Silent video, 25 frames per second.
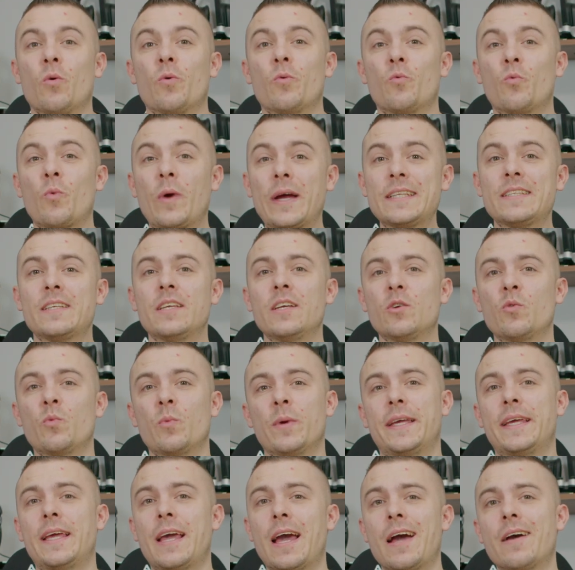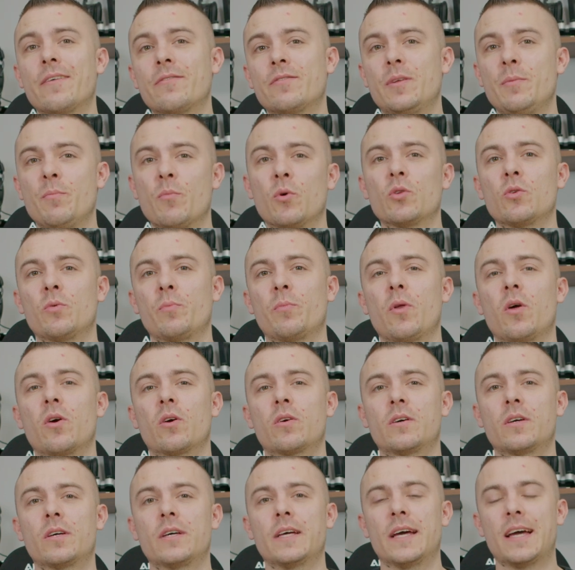Right here we have the
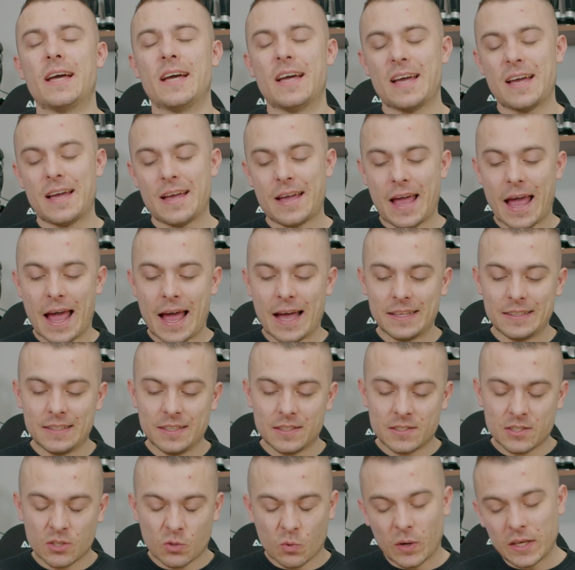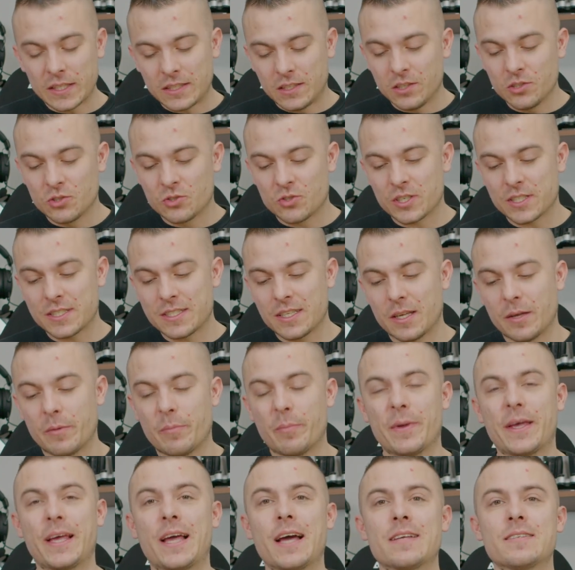monoblock uh, and it's quite interesting
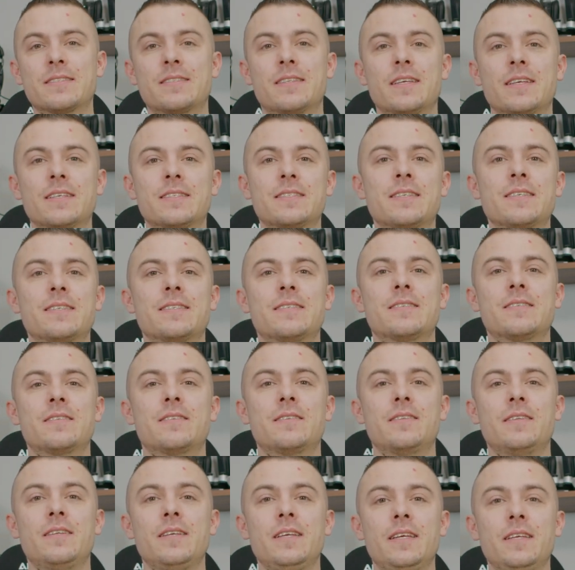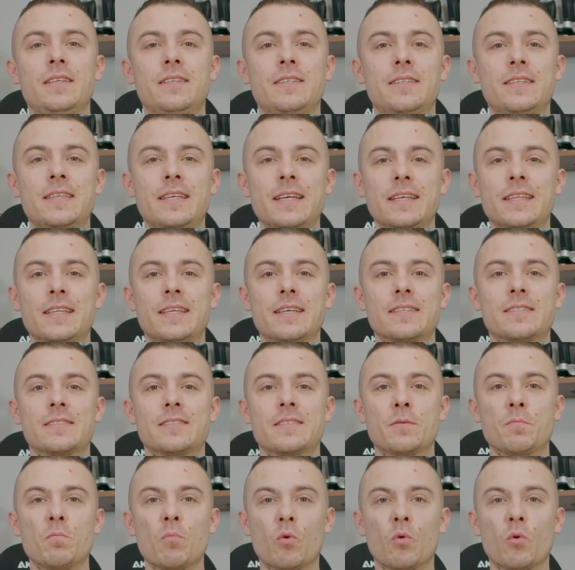because this is the thinnest